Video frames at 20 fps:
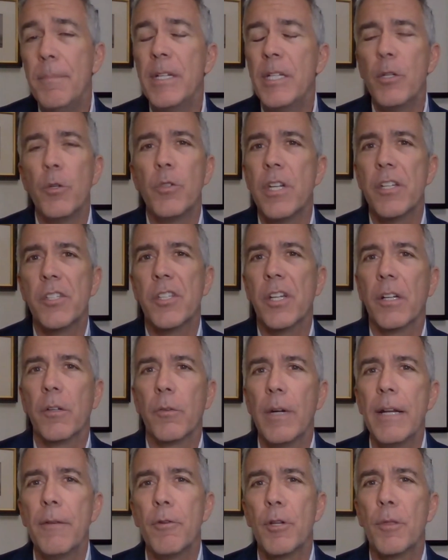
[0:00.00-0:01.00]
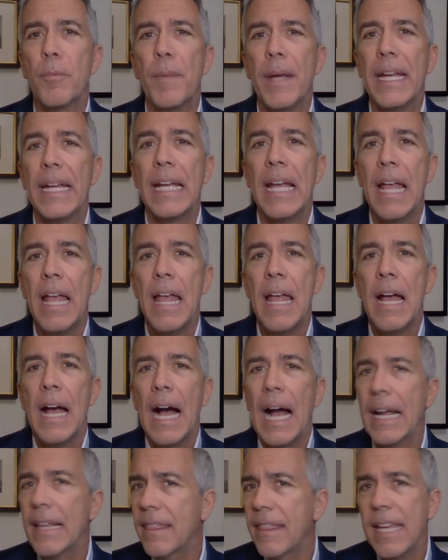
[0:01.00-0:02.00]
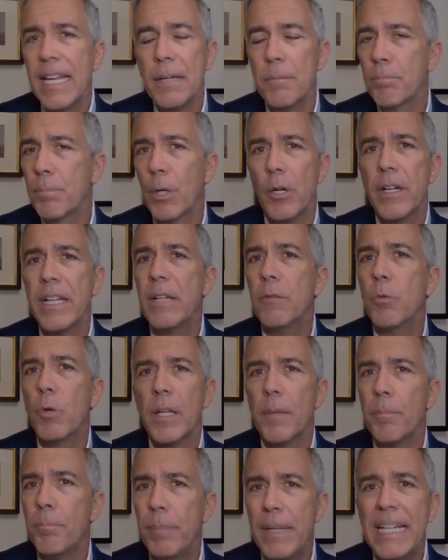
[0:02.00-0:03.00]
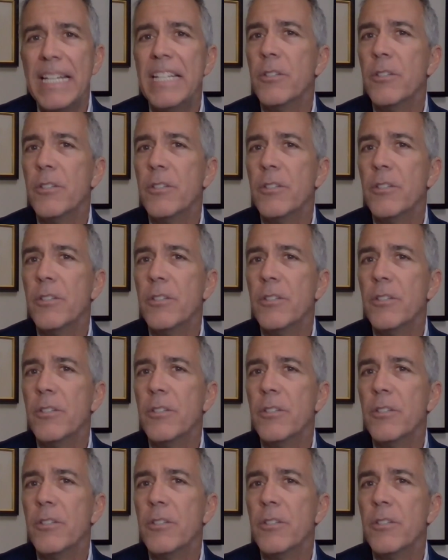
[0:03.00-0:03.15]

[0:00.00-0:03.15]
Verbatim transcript: Maybe you disagree with me. I think Bernie would